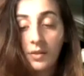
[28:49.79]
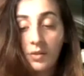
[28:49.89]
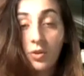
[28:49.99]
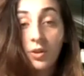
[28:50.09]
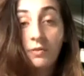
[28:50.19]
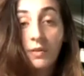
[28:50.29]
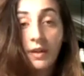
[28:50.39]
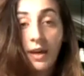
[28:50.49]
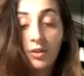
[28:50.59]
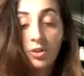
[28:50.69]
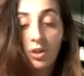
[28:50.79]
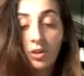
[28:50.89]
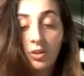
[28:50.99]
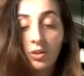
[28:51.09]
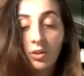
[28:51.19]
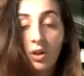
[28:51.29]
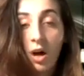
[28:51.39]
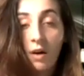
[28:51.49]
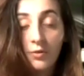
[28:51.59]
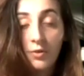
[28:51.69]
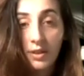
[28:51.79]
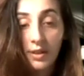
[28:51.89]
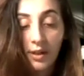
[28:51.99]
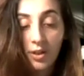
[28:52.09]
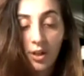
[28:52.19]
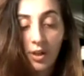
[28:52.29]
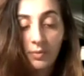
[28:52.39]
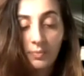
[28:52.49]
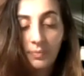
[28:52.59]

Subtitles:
Certification of translation.